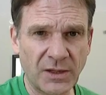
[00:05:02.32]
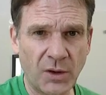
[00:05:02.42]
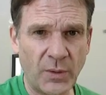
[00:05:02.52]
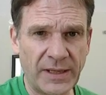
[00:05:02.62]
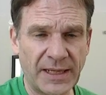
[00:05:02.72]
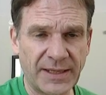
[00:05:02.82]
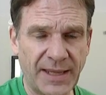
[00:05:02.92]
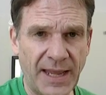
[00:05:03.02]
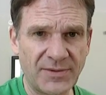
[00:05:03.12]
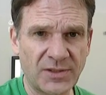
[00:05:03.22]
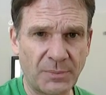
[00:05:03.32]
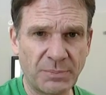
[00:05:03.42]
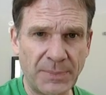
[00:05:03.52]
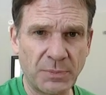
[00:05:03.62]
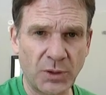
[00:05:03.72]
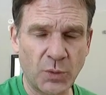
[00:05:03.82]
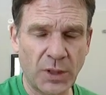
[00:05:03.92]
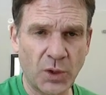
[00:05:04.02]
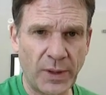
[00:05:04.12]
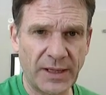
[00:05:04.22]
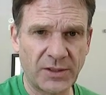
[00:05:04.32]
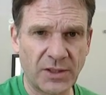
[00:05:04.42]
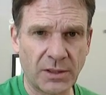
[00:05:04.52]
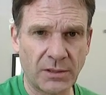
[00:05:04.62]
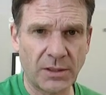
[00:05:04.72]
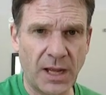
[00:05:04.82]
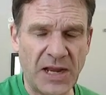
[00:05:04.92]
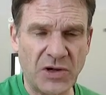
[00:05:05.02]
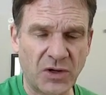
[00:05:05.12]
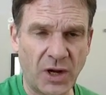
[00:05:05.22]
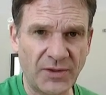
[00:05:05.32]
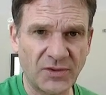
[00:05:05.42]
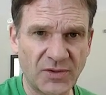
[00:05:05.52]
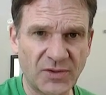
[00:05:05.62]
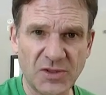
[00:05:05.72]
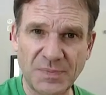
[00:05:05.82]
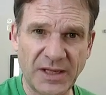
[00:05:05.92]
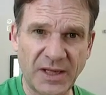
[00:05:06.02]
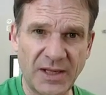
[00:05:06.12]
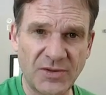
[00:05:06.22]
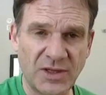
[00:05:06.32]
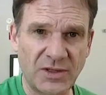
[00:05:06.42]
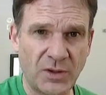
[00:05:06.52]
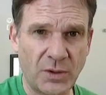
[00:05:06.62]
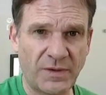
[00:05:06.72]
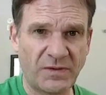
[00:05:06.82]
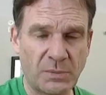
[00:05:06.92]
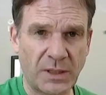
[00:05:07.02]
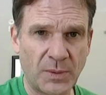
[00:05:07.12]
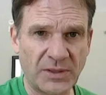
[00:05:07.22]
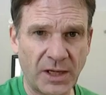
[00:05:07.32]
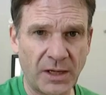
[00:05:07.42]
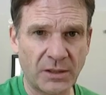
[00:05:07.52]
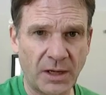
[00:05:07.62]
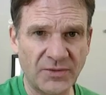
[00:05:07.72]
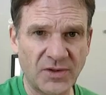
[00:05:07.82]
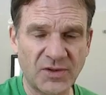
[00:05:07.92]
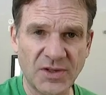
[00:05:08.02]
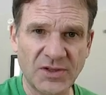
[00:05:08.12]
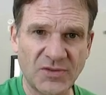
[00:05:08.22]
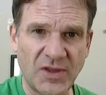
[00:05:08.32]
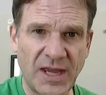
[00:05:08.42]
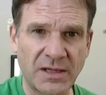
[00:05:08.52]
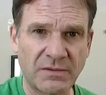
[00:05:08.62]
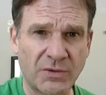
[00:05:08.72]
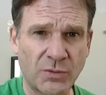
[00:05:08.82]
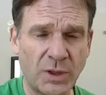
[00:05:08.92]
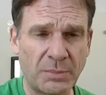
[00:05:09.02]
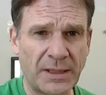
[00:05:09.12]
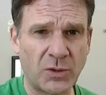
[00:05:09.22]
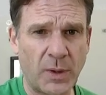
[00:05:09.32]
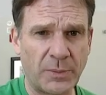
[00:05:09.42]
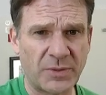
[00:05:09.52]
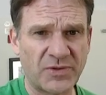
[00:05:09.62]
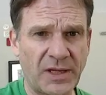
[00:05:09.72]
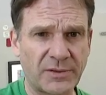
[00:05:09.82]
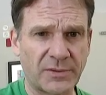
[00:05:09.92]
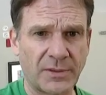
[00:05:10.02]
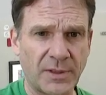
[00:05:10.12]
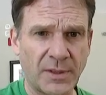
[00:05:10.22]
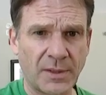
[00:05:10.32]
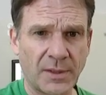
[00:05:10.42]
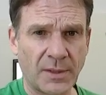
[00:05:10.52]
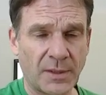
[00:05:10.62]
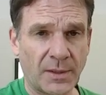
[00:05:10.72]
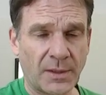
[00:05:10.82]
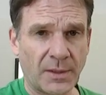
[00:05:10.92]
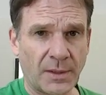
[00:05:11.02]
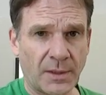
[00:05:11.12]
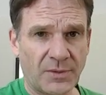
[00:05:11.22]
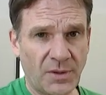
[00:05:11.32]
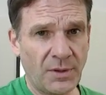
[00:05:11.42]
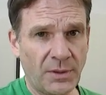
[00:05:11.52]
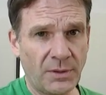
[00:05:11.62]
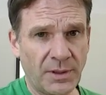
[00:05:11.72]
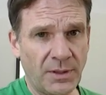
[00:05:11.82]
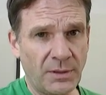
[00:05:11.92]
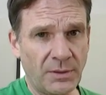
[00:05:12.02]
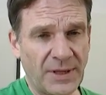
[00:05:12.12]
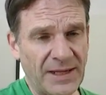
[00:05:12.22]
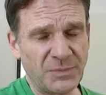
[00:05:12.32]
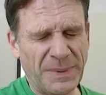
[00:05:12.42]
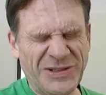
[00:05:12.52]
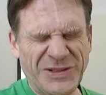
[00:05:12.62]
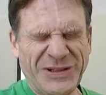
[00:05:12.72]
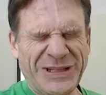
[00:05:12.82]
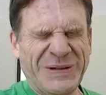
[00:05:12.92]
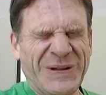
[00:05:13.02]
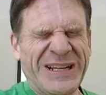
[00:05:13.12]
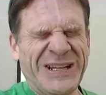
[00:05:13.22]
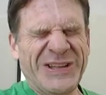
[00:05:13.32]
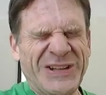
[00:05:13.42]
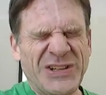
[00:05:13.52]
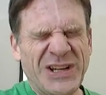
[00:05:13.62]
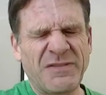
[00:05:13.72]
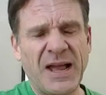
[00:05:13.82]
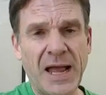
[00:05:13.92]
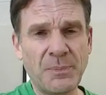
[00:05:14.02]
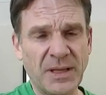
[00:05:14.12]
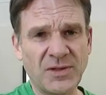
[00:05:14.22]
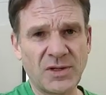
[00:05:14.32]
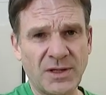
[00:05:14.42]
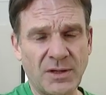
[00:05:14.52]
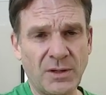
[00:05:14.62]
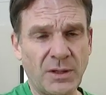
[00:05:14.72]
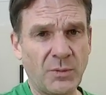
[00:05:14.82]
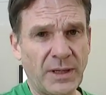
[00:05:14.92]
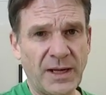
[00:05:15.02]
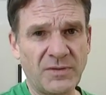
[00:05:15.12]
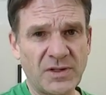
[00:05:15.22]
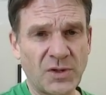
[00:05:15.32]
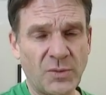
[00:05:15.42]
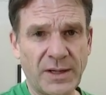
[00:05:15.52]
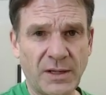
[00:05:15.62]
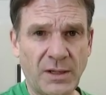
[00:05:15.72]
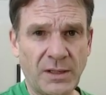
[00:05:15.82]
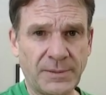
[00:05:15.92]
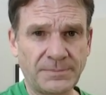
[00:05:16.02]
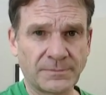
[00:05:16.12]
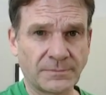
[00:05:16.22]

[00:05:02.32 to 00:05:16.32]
going against the people who were going into higher consciousness because he knew if everybody went to higher consciousness, it's the end of the rule by the 1%. So, you know, that's basically why all this stuff happens, you know, and whatever's going on